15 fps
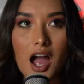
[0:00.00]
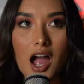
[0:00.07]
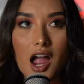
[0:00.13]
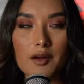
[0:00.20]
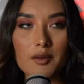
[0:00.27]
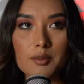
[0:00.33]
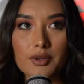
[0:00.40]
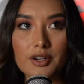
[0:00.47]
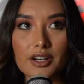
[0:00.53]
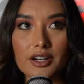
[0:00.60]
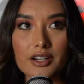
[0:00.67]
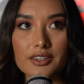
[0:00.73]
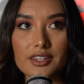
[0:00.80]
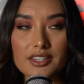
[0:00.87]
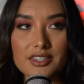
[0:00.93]
I
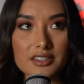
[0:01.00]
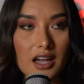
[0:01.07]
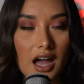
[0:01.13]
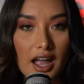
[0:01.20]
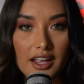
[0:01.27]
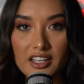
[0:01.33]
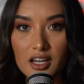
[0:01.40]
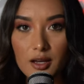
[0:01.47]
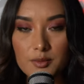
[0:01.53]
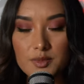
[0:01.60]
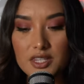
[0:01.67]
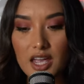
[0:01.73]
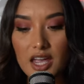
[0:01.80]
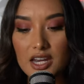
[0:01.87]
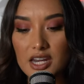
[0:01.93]
remember this guy
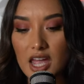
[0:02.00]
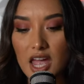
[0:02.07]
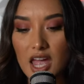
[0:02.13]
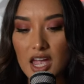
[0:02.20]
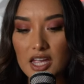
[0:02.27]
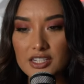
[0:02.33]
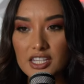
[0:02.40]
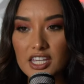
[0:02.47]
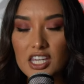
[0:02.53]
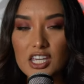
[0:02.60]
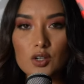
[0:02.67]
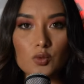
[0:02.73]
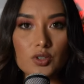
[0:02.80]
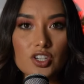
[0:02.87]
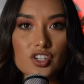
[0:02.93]
comes in and
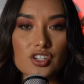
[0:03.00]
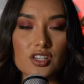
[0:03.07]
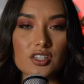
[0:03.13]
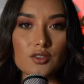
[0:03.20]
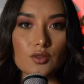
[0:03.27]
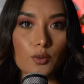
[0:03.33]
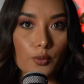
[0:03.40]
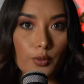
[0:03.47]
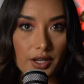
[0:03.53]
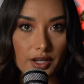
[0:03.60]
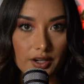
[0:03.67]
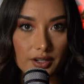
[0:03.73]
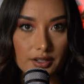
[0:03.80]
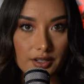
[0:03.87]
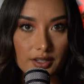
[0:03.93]
he was just
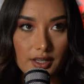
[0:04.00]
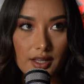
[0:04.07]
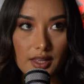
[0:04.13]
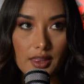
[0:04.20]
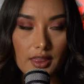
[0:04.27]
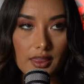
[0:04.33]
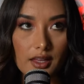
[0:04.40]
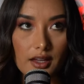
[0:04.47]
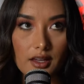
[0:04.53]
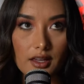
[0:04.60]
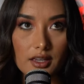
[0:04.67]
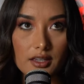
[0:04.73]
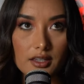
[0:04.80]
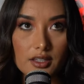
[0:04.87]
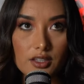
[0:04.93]
weird.
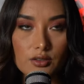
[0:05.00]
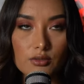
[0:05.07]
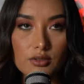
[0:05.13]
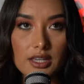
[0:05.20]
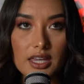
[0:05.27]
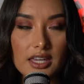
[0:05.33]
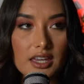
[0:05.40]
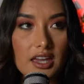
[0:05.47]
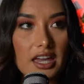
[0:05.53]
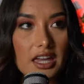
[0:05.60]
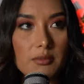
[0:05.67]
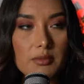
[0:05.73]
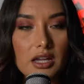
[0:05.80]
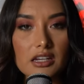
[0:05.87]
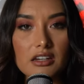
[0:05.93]
Like, he
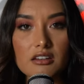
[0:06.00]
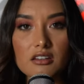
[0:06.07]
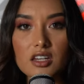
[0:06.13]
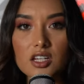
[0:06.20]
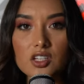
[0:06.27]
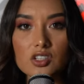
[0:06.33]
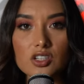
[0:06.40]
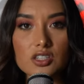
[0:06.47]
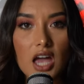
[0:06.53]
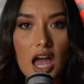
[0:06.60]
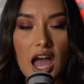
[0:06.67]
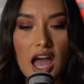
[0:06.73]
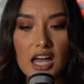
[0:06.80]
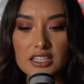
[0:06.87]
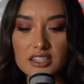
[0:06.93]
came in and he just
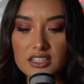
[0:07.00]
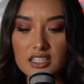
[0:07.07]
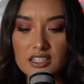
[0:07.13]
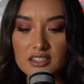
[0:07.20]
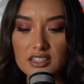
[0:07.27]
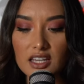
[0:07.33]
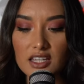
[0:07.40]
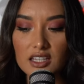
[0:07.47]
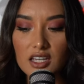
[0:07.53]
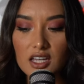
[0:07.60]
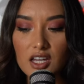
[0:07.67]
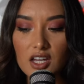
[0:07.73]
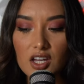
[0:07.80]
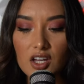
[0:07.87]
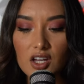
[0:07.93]
had this, like,
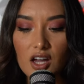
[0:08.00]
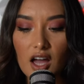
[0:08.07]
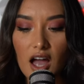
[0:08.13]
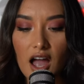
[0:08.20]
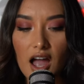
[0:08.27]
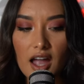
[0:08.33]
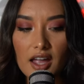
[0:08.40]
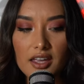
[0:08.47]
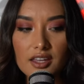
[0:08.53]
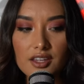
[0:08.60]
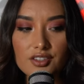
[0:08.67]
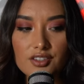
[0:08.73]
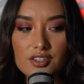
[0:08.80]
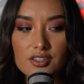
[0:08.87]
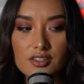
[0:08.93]
I
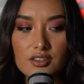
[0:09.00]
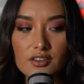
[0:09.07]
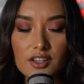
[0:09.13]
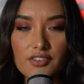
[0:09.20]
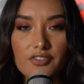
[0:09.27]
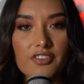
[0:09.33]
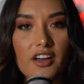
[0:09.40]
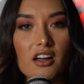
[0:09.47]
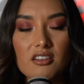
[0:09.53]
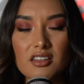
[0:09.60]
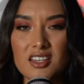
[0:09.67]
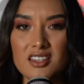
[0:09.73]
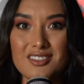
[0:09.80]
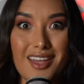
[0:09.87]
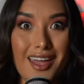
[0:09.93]
just felt
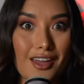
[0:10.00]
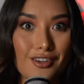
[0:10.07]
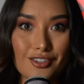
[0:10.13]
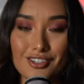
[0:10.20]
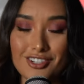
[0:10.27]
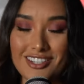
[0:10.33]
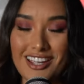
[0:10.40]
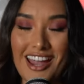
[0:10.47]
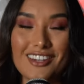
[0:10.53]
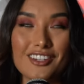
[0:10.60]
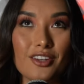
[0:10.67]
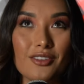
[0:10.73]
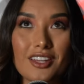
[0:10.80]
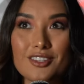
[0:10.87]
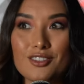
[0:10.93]
his energy. I
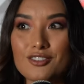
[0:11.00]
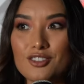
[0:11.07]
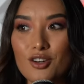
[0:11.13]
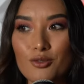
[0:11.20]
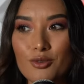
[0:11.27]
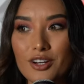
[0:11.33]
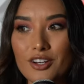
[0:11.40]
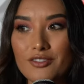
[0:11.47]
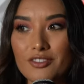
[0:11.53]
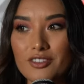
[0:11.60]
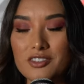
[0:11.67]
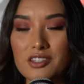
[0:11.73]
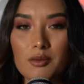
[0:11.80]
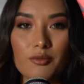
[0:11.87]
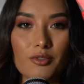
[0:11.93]
know that's so weird for
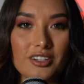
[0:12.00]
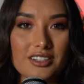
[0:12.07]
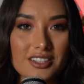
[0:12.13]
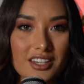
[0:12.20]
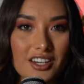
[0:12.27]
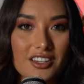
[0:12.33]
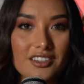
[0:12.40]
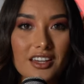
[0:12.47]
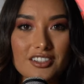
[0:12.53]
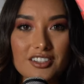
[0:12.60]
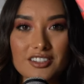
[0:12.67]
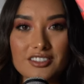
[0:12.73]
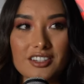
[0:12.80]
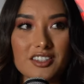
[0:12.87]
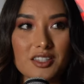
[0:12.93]
someone to hear that
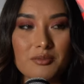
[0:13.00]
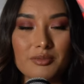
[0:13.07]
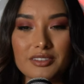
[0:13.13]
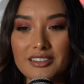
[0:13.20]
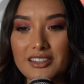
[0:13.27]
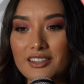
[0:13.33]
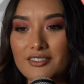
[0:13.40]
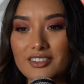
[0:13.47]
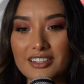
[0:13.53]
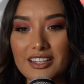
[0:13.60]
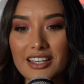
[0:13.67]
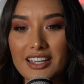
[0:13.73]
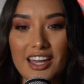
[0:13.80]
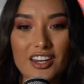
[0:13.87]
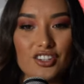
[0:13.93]
just doesn't believe in
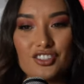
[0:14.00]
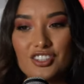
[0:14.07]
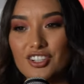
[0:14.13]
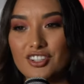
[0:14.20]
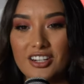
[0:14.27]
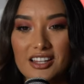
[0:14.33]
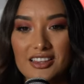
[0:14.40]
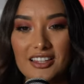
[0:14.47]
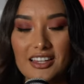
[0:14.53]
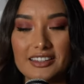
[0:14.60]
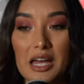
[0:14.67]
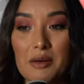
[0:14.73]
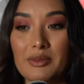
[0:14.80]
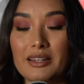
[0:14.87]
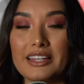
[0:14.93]
like energy or anything like
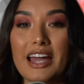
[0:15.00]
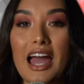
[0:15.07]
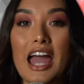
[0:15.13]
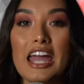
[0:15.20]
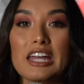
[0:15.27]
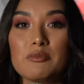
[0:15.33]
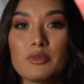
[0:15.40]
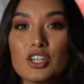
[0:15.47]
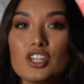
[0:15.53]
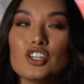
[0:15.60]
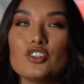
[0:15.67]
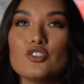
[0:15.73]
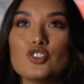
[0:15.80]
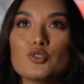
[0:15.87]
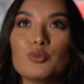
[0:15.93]
that, but like I am a
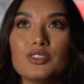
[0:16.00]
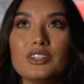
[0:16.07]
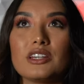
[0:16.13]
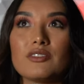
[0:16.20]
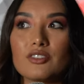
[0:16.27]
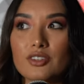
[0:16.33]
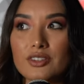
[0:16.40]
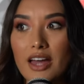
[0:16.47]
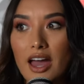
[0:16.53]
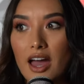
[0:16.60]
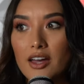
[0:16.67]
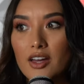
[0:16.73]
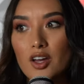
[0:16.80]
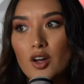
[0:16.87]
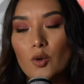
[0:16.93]
huge believer
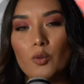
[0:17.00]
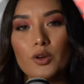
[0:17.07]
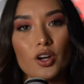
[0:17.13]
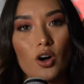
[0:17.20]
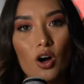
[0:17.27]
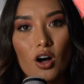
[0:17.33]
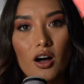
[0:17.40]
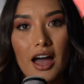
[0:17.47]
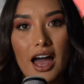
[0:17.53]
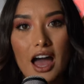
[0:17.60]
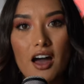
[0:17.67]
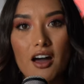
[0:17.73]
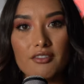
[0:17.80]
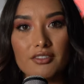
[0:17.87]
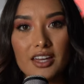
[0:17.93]
that we all
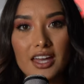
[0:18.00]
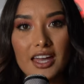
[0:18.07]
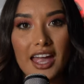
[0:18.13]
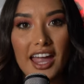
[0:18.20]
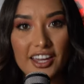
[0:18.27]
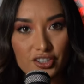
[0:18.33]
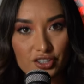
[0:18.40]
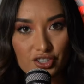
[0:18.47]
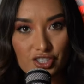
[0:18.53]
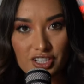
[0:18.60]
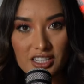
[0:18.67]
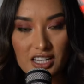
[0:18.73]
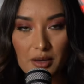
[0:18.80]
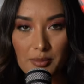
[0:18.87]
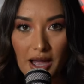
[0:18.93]
have
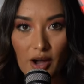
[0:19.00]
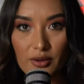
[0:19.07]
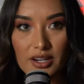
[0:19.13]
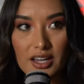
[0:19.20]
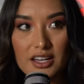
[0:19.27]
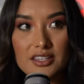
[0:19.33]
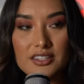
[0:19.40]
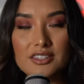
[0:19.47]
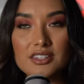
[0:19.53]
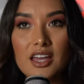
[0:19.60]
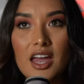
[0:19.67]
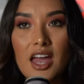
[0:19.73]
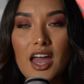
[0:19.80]
energy about us.